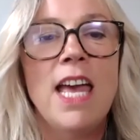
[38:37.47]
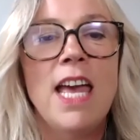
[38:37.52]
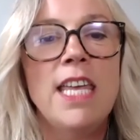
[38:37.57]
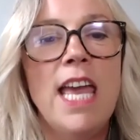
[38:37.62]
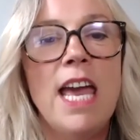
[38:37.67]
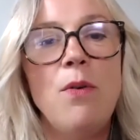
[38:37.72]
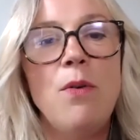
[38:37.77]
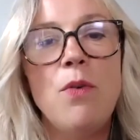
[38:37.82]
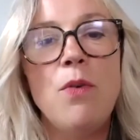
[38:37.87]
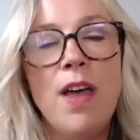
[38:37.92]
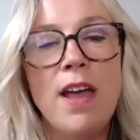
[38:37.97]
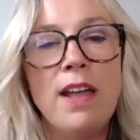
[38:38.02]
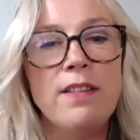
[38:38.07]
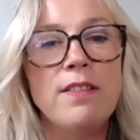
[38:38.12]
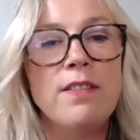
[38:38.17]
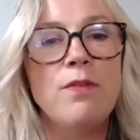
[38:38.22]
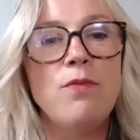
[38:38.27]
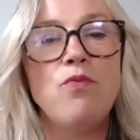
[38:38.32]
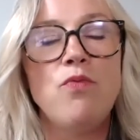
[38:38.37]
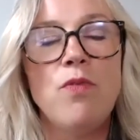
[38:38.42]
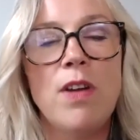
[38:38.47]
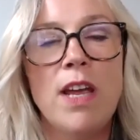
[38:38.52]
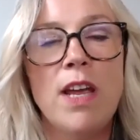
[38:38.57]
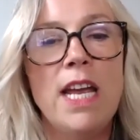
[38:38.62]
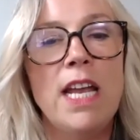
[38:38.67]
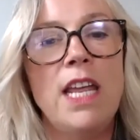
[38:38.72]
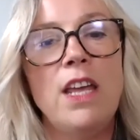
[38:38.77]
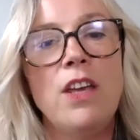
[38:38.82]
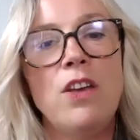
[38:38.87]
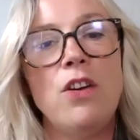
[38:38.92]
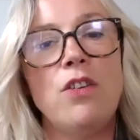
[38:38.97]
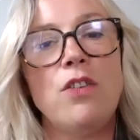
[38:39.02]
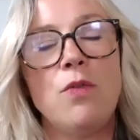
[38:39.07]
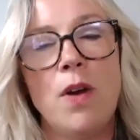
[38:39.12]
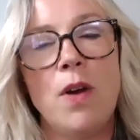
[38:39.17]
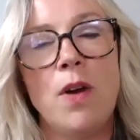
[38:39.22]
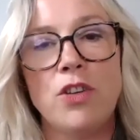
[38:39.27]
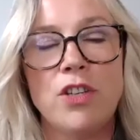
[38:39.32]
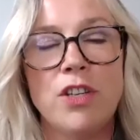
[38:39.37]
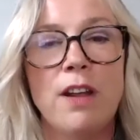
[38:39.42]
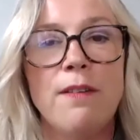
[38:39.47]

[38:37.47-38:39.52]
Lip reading: Yeah, well, that's a really good question.